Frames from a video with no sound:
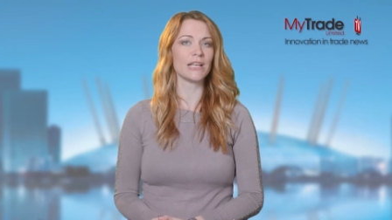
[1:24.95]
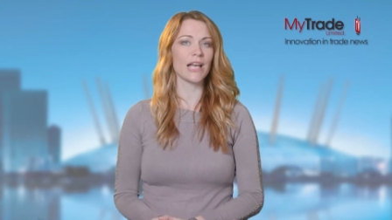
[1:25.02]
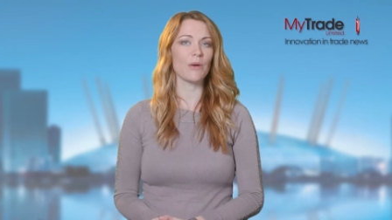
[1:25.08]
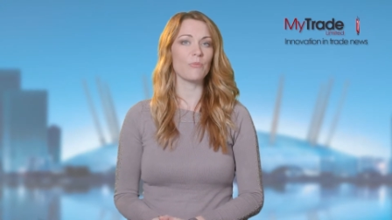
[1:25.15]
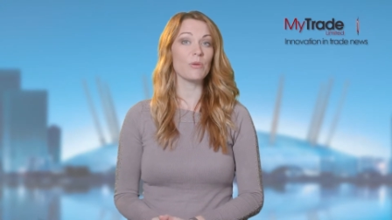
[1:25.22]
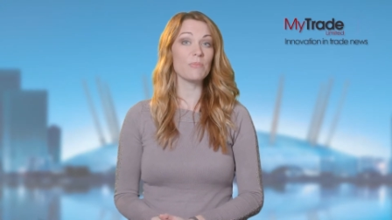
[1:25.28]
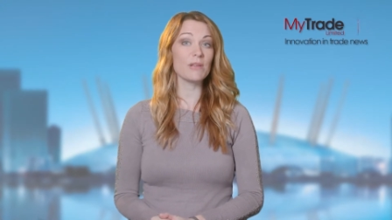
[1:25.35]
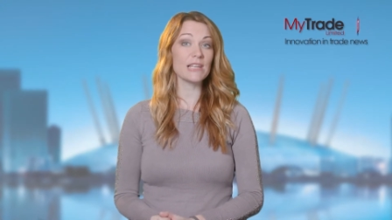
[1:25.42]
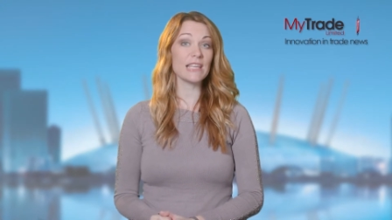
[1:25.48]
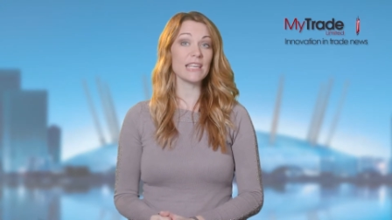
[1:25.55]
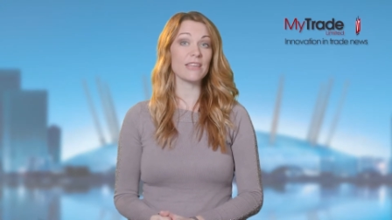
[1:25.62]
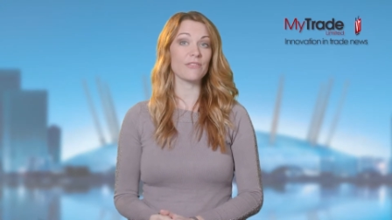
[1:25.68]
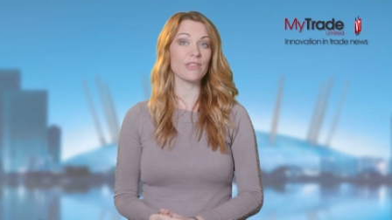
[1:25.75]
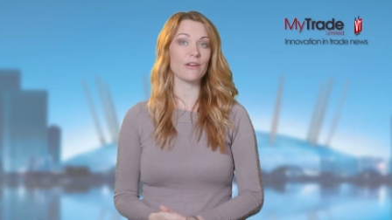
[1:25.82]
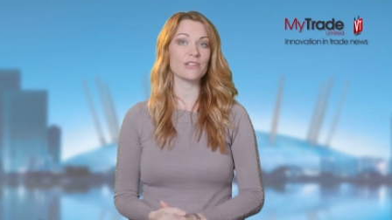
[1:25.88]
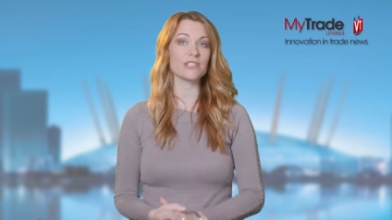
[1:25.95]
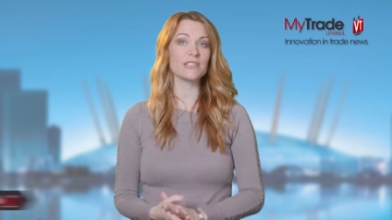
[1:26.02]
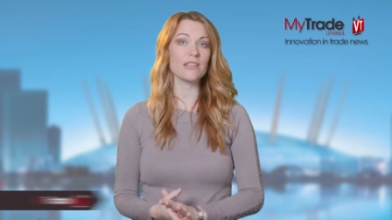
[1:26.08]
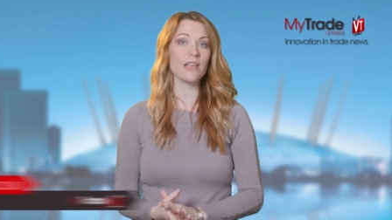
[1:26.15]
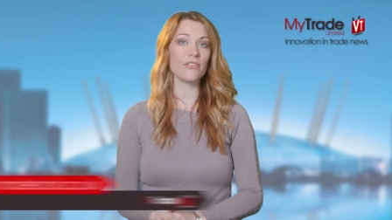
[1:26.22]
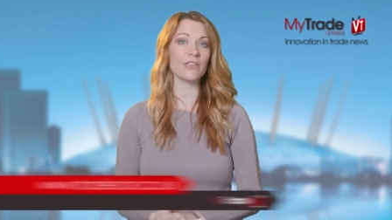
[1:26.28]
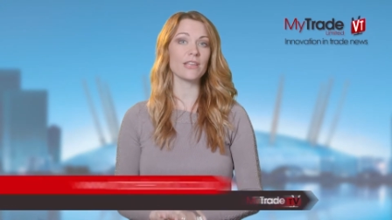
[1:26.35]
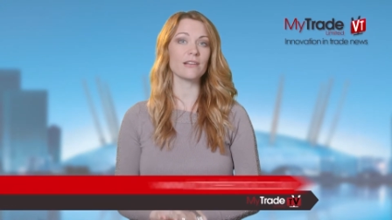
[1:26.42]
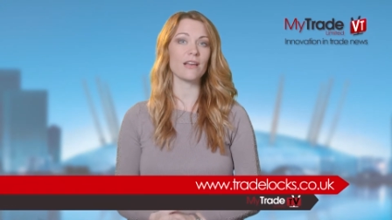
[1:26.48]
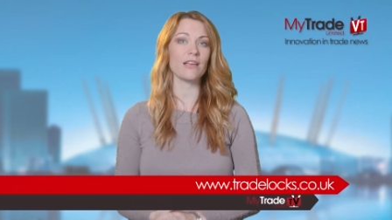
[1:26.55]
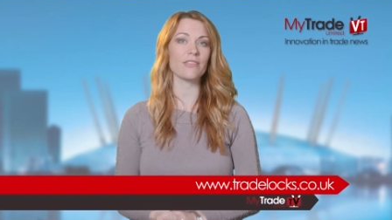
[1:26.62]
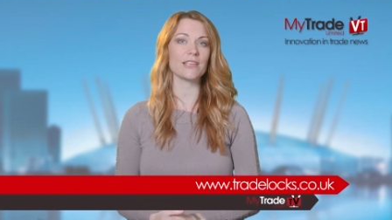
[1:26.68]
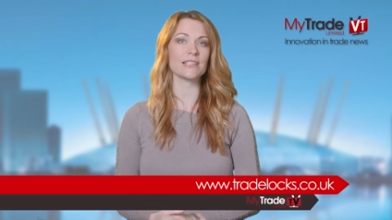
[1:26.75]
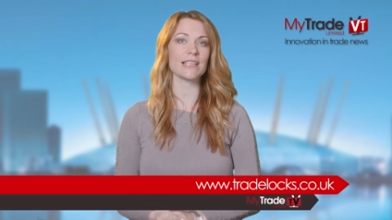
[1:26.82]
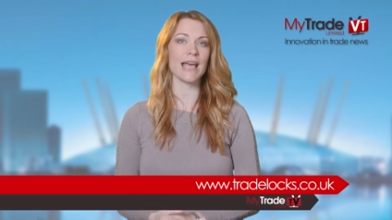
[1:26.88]
and we believe there is nothing
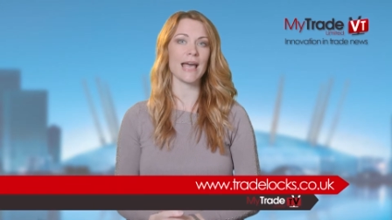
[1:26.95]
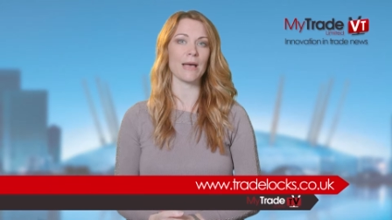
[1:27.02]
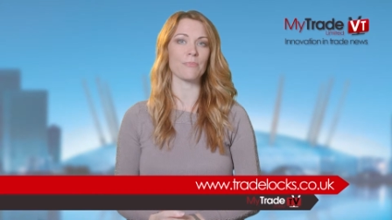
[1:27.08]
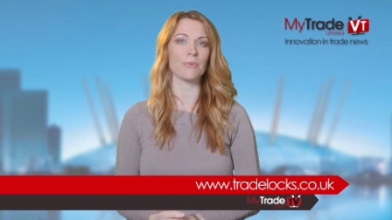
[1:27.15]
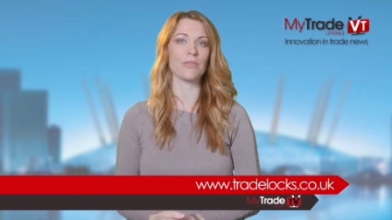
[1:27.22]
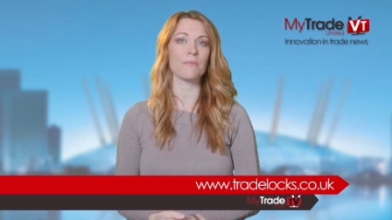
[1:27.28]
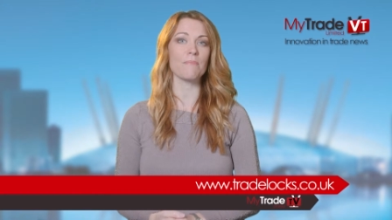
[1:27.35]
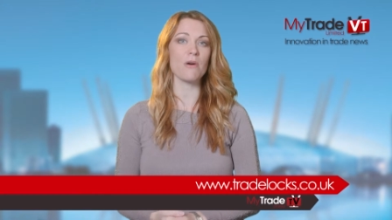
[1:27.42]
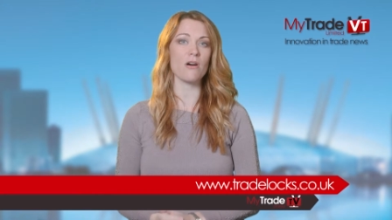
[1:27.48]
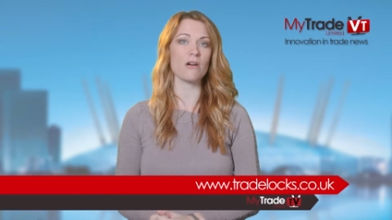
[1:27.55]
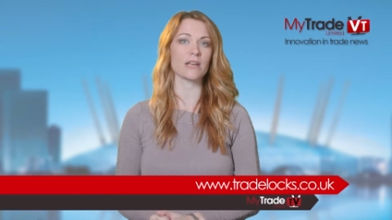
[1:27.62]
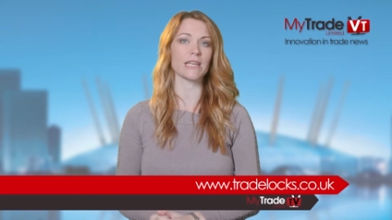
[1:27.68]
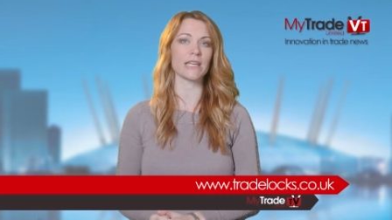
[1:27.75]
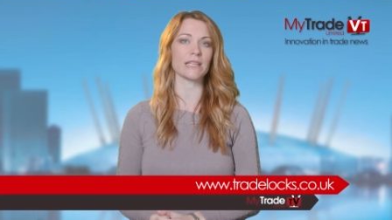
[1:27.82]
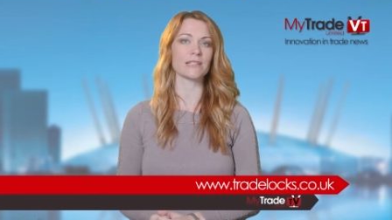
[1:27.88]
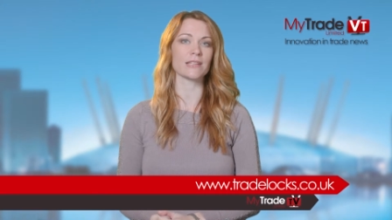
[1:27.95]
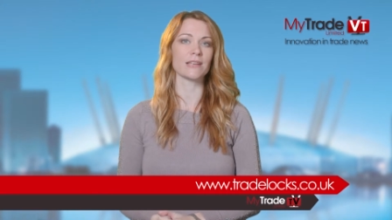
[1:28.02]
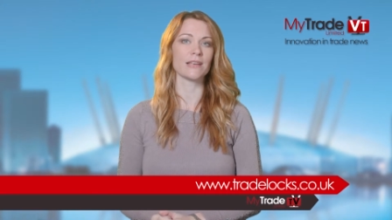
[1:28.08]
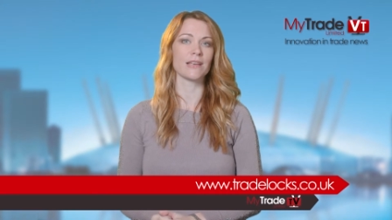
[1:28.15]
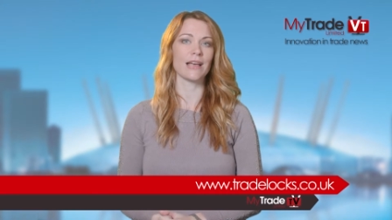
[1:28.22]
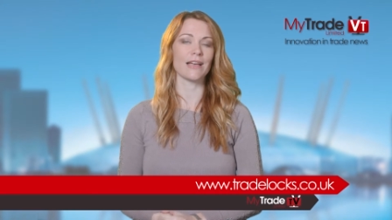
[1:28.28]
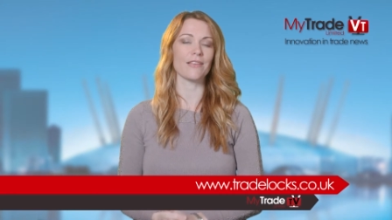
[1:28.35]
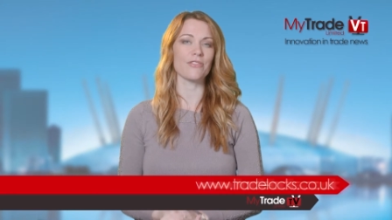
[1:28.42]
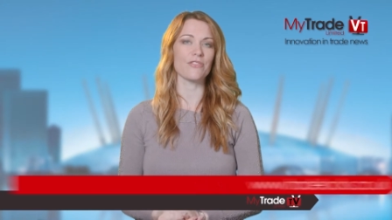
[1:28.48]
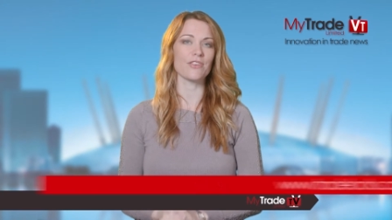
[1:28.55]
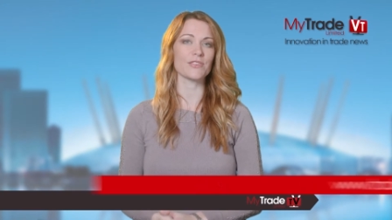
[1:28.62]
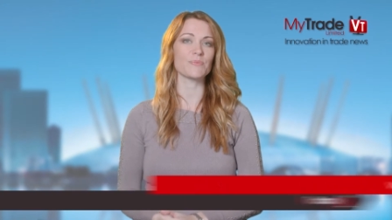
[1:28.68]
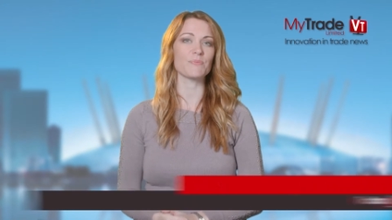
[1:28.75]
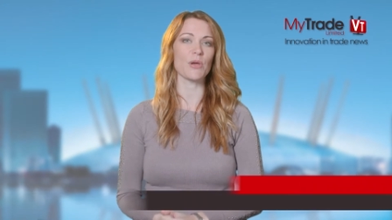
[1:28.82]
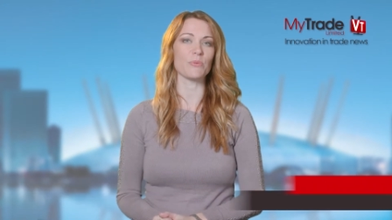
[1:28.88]
like this app in the market at
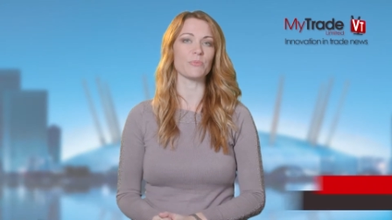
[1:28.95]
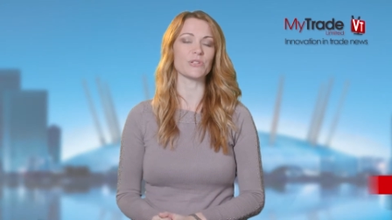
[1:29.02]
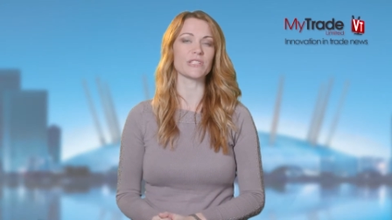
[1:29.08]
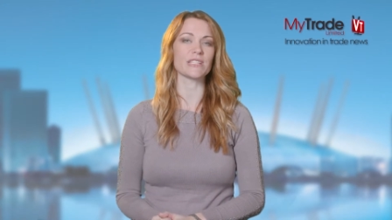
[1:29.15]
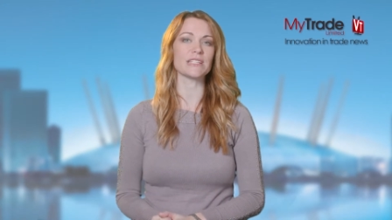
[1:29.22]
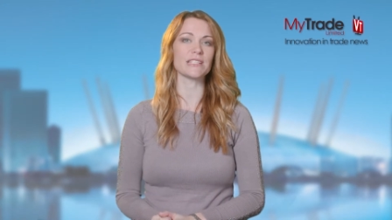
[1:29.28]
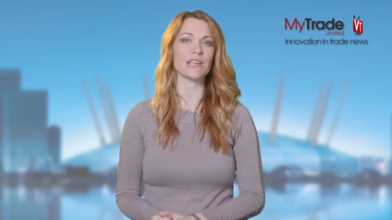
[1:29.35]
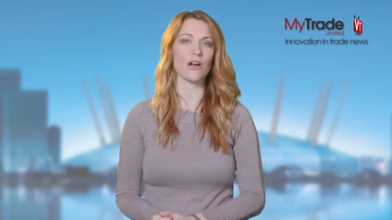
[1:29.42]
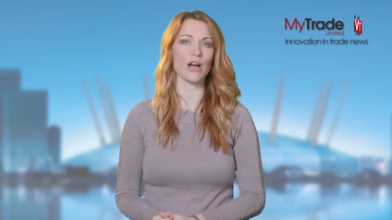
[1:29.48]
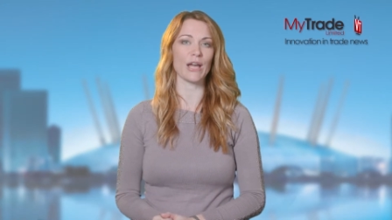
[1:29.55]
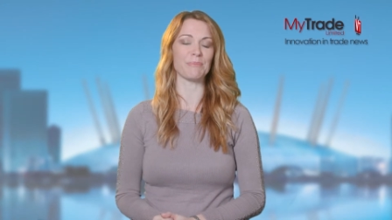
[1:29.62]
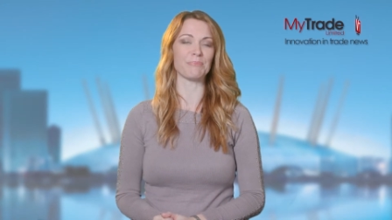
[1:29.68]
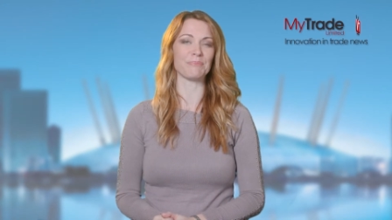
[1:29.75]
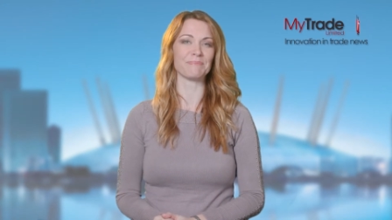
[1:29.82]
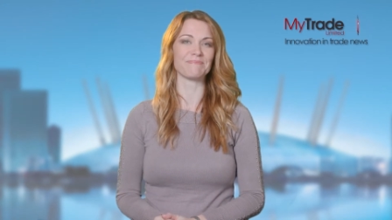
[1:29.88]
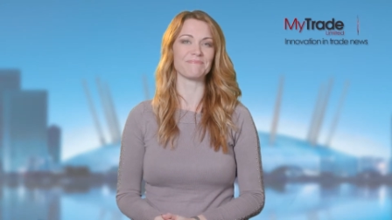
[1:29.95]
this moment in time."